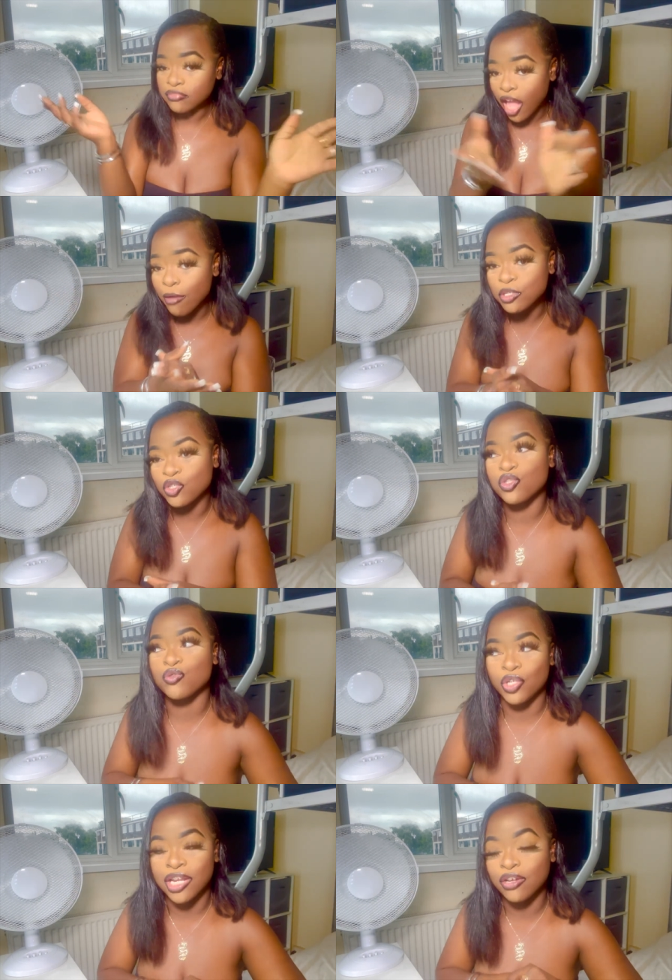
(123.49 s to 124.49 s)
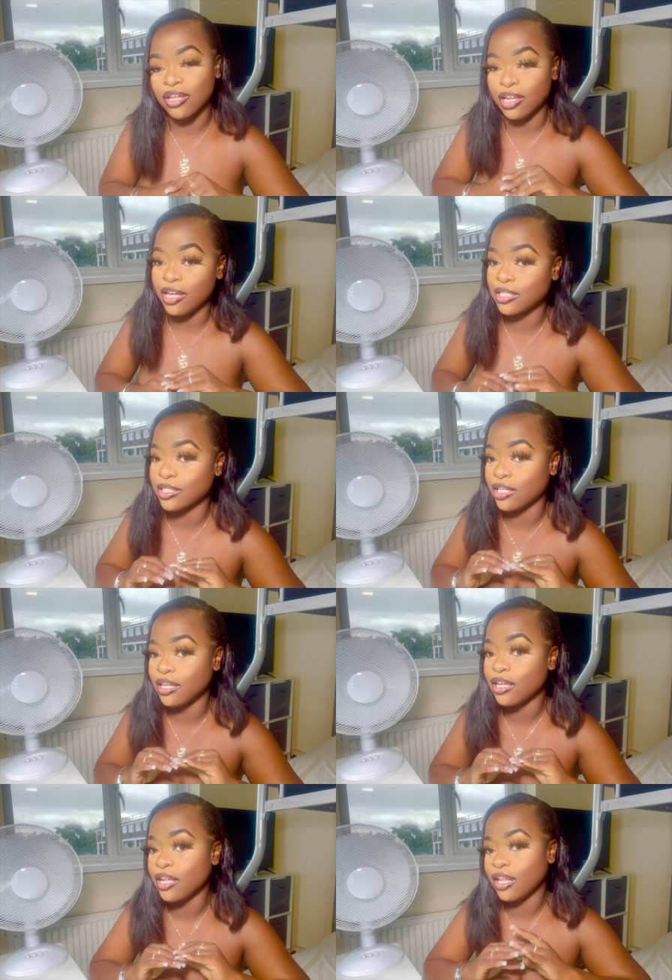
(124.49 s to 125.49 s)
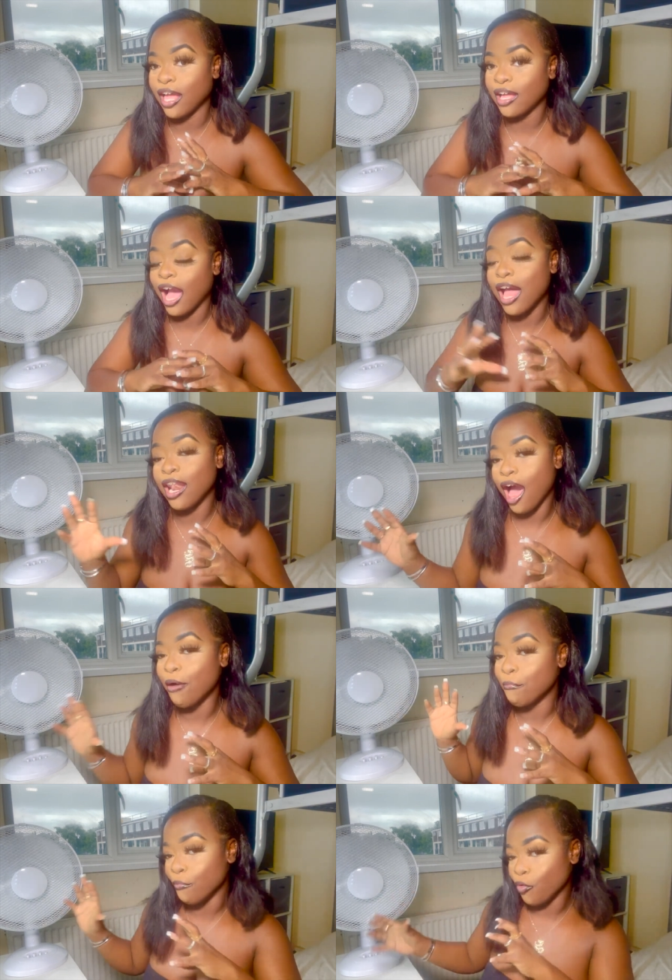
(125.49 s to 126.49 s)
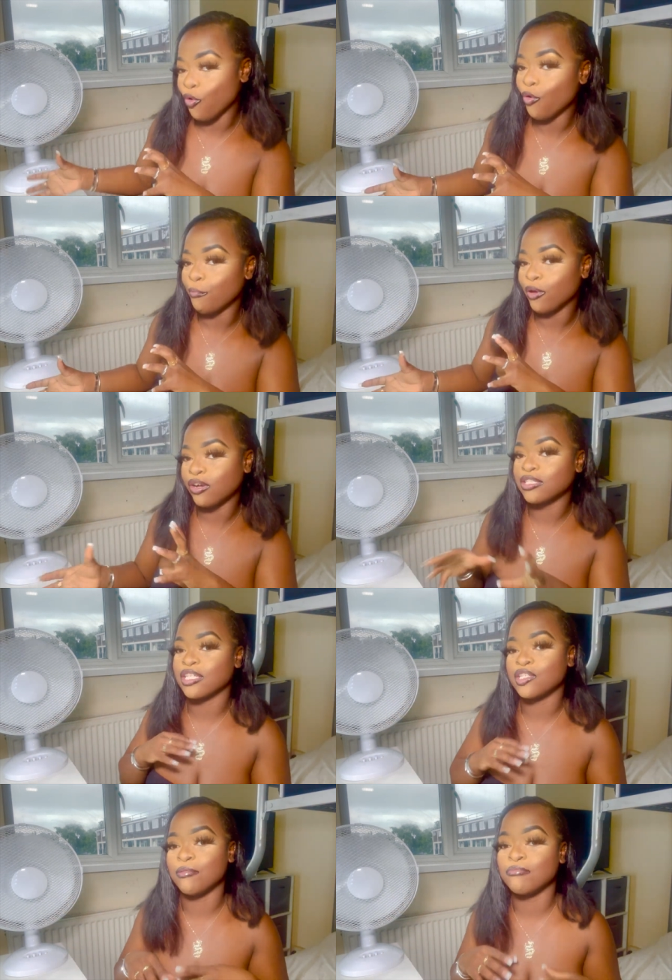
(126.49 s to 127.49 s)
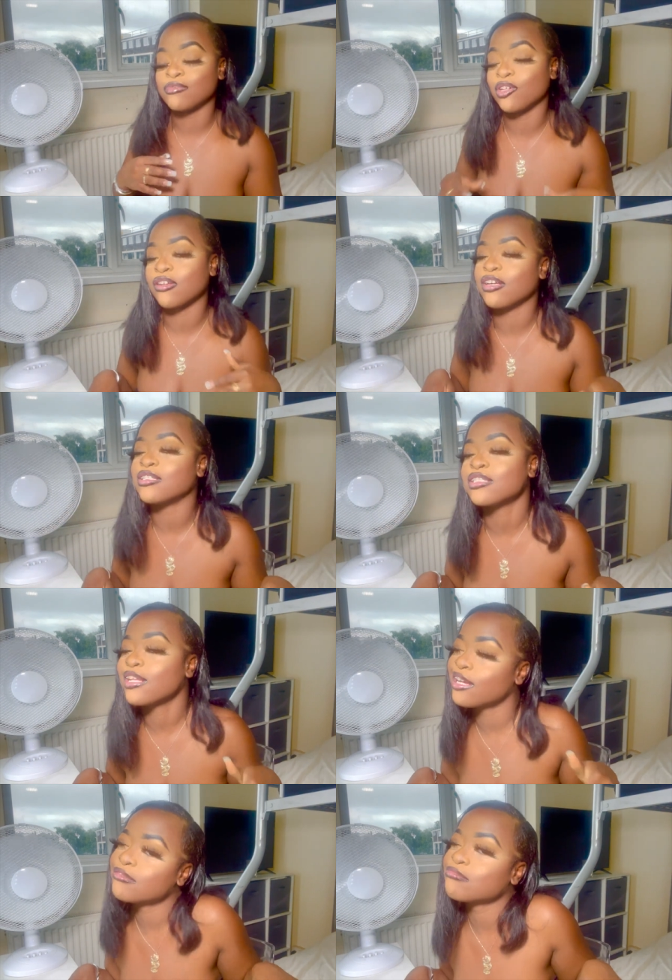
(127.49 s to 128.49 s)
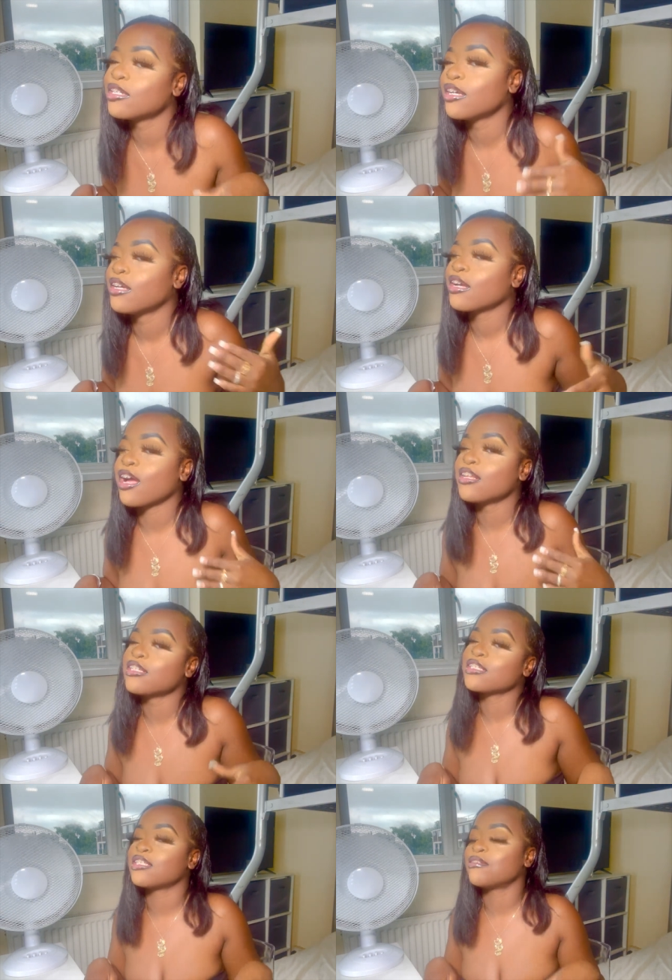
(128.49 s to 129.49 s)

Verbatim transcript: I'm just trying to collect like a lot more because there's some sunglasses kind of seen